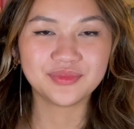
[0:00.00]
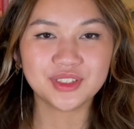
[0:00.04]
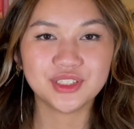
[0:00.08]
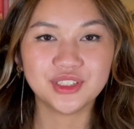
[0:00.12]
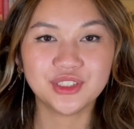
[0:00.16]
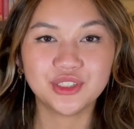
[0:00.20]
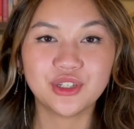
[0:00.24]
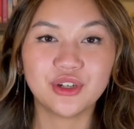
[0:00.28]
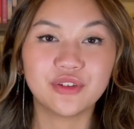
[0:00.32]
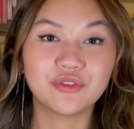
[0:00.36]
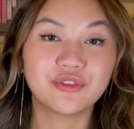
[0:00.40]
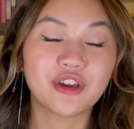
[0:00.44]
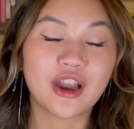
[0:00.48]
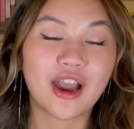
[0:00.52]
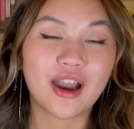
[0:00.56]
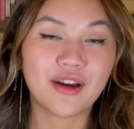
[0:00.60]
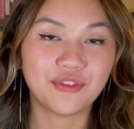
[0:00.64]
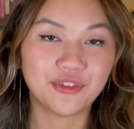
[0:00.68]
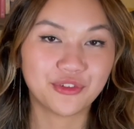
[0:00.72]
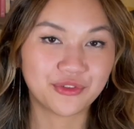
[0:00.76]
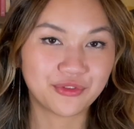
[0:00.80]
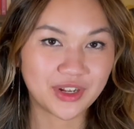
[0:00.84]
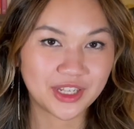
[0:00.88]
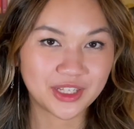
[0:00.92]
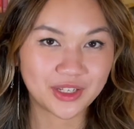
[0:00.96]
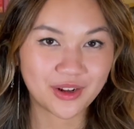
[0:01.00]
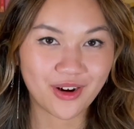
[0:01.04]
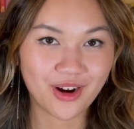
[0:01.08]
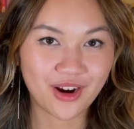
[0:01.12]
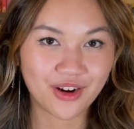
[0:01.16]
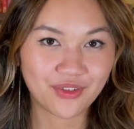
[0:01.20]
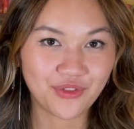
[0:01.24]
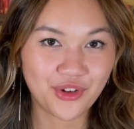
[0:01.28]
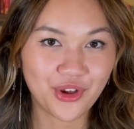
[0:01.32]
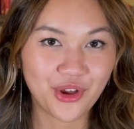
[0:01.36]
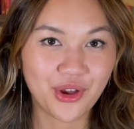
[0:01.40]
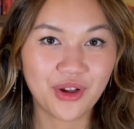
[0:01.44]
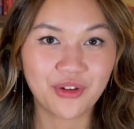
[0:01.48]
So if you haven't read
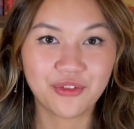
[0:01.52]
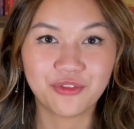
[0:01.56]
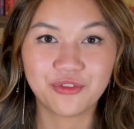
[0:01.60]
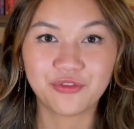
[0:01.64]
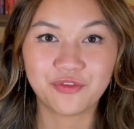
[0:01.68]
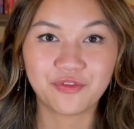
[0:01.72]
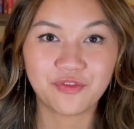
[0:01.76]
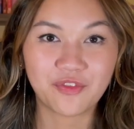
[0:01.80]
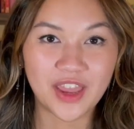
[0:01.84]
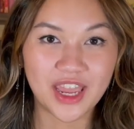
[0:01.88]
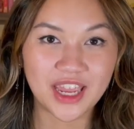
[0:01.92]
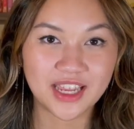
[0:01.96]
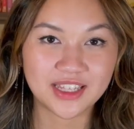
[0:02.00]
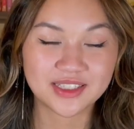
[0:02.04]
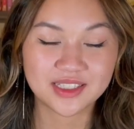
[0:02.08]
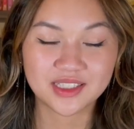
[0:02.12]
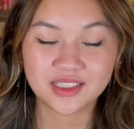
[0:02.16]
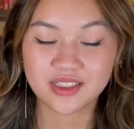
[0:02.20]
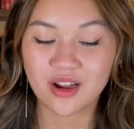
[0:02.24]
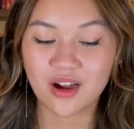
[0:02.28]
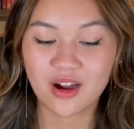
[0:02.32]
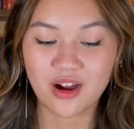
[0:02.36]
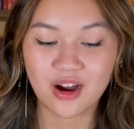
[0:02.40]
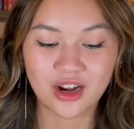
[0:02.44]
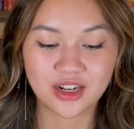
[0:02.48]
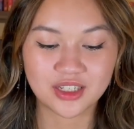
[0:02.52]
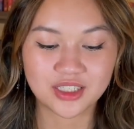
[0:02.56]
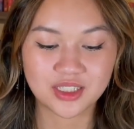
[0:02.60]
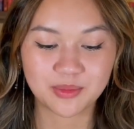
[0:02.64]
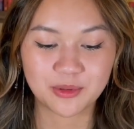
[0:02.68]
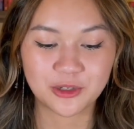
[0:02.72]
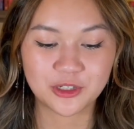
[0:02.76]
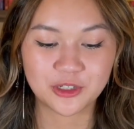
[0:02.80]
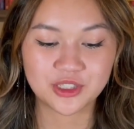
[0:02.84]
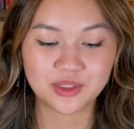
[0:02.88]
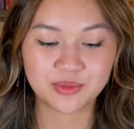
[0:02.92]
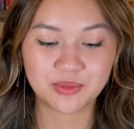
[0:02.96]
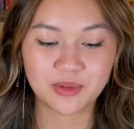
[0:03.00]
Carvel, fates are
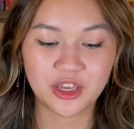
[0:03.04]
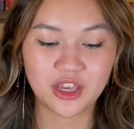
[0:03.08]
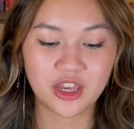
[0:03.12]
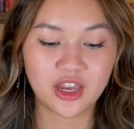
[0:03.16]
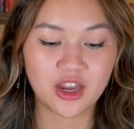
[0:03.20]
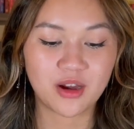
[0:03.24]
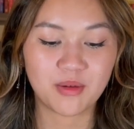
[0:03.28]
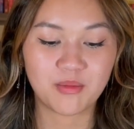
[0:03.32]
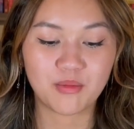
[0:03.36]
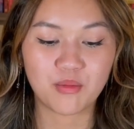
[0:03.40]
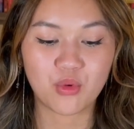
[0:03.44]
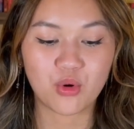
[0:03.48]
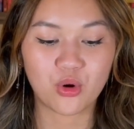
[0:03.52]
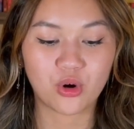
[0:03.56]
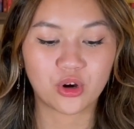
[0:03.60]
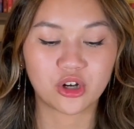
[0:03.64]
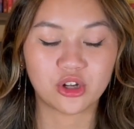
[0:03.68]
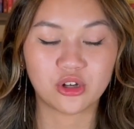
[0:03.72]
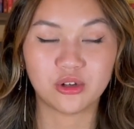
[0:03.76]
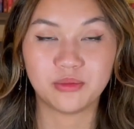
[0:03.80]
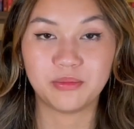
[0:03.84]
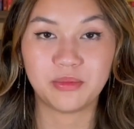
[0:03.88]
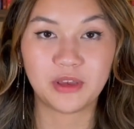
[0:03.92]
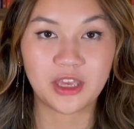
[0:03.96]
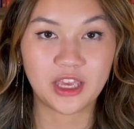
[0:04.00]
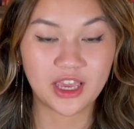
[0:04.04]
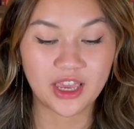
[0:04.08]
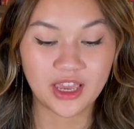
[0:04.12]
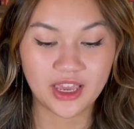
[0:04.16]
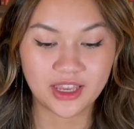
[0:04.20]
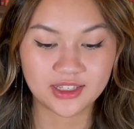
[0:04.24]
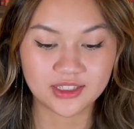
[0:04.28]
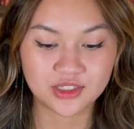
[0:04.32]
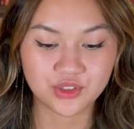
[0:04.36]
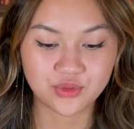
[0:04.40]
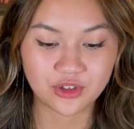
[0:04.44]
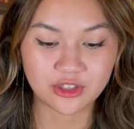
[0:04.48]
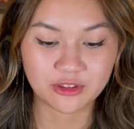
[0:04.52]
supposed to be immortal
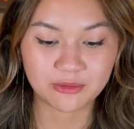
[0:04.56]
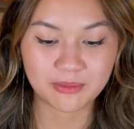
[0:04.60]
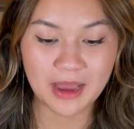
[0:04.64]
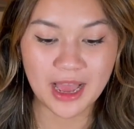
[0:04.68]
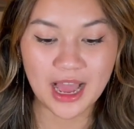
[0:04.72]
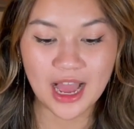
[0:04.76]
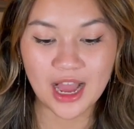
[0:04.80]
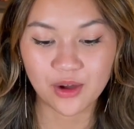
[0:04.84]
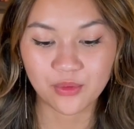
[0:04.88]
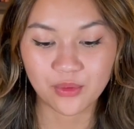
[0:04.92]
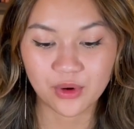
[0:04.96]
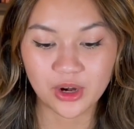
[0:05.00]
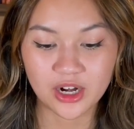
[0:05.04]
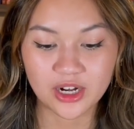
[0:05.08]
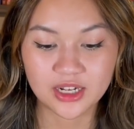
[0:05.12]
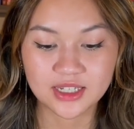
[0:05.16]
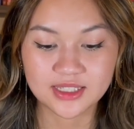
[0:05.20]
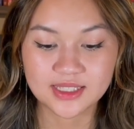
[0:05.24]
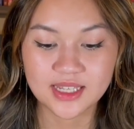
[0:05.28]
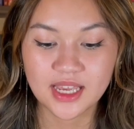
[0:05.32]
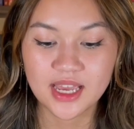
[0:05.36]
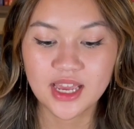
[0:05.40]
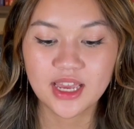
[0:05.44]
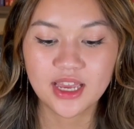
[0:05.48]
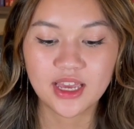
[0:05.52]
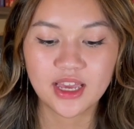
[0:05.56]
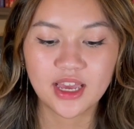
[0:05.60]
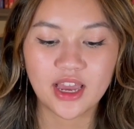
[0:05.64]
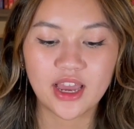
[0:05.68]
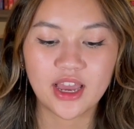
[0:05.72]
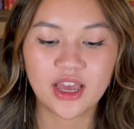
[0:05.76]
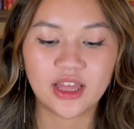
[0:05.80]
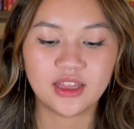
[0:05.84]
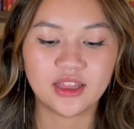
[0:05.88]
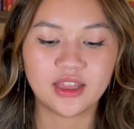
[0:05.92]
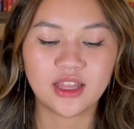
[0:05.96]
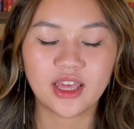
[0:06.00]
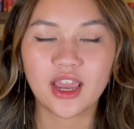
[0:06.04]
beings with powers,
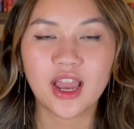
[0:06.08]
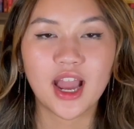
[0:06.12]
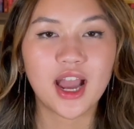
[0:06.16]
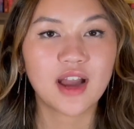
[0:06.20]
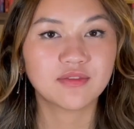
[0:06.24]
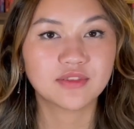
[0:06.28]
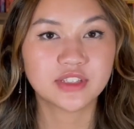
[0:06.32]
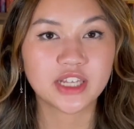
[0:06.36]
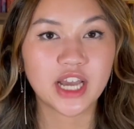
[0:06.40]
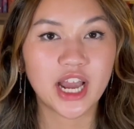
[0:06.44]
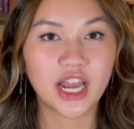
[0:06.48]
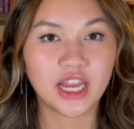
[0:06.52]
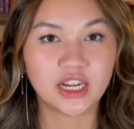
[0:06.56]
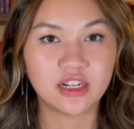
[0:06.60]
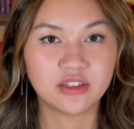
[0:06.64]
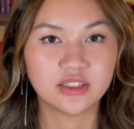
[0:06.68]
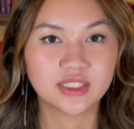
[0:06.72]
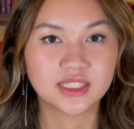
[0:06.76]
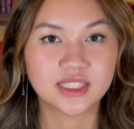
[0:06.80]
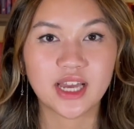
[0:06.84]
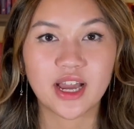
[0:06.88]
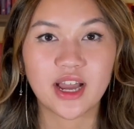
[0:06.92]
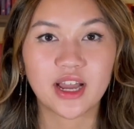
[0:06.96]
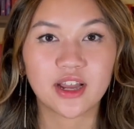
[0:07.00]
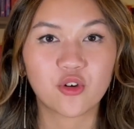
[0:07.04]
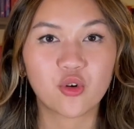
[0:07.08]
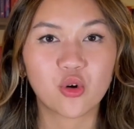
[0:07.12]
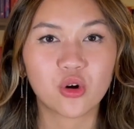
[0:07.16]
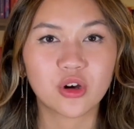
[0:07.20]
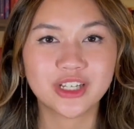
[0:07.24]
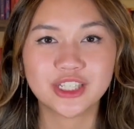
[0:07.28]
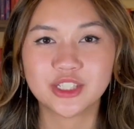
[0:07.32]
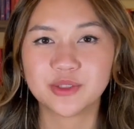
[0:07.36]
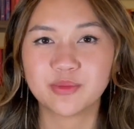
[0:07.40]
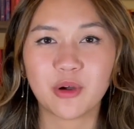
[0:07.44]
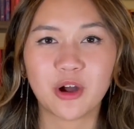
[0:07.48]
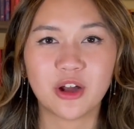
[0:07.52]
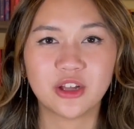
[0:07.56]
and they have titles that
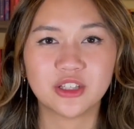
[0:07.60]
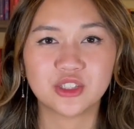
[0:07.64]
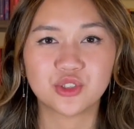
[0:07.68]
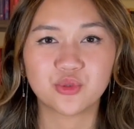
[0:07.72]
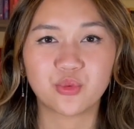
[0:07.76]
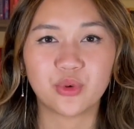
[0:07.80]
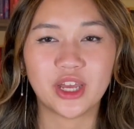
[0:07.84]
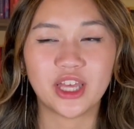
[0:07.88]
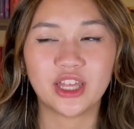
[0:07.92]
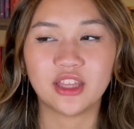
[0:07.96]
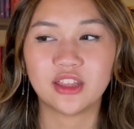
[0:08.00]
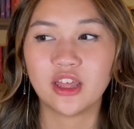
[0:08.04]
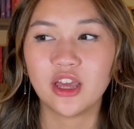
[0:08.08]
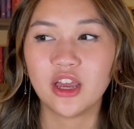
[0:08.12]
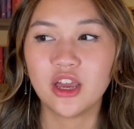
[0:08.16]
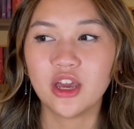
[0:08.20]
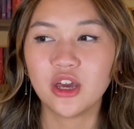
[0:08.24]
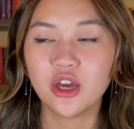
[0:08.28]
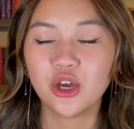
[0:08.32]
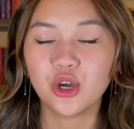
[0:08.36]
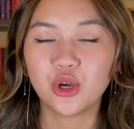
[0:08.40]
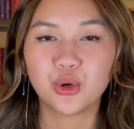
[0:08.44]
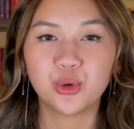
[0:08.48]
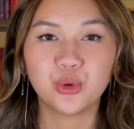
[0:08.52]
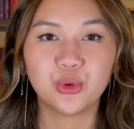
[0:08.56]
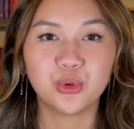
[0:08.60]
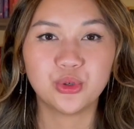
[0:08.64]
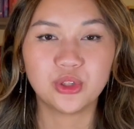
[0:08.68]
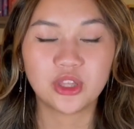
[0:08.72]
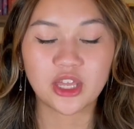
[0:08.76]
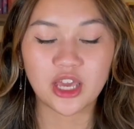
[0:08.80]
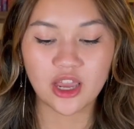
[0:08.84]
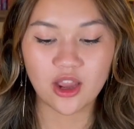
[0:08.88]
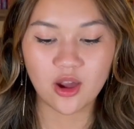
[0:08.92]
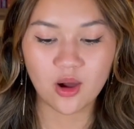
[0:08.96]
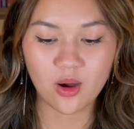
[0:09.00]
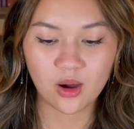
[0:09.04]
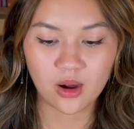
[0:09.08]
corresponds with who
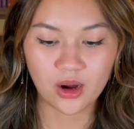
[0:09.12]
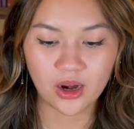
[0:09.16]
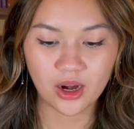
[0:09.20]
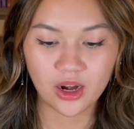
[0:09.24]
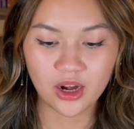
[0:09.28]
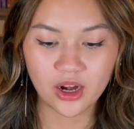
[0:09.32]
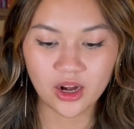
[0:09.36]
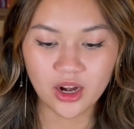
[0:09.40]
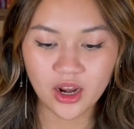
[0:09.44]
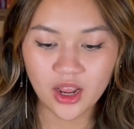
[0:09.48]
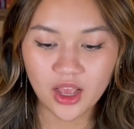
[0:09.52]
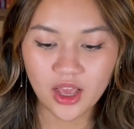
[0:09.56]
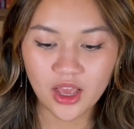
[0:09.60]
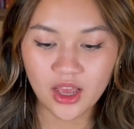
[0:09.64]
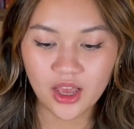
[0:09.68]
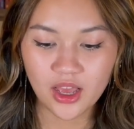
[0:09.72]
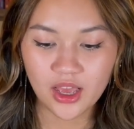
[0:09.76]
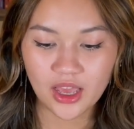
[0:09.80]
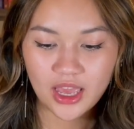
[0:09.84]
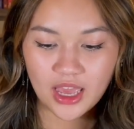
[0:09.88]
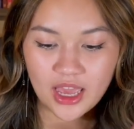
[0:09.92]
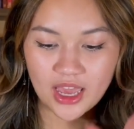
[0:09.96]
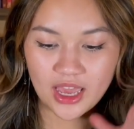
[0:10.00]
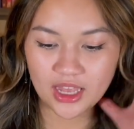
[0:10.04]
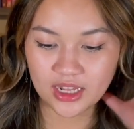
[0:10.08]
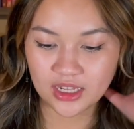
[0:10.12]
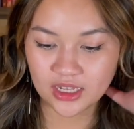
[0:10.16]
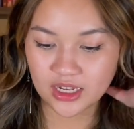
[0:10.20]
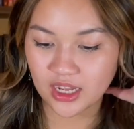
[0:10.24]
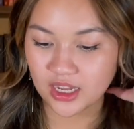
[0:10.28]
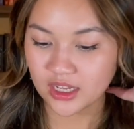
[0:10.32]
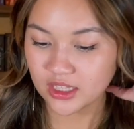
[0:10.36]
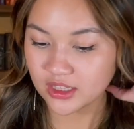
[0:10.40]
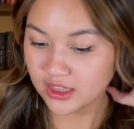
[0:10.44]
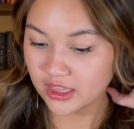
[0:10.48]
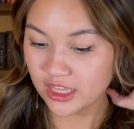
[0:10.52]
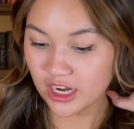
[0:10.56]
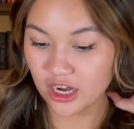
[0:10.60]
they are and
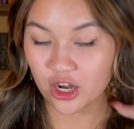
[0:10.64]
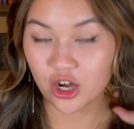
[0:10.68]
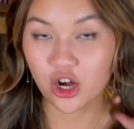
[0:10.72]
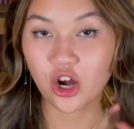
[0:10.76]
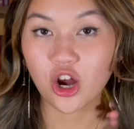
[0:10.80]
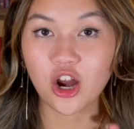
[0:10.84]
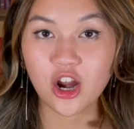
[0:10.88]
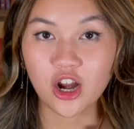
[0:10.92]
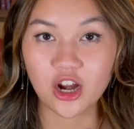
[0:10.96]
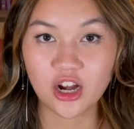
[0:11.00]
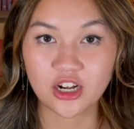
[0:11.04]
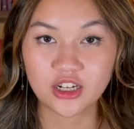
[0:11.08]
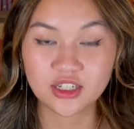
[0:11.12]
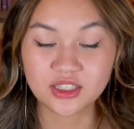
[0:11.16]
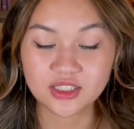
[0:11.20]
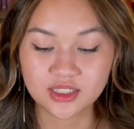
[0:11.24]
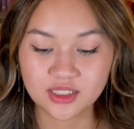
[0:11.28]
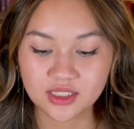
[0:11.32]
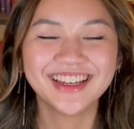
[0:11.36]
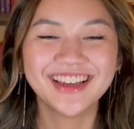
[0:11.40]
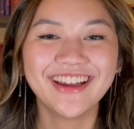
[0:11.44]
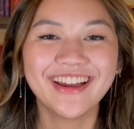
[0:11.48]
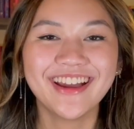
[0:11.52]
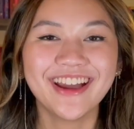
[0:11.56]
their curse.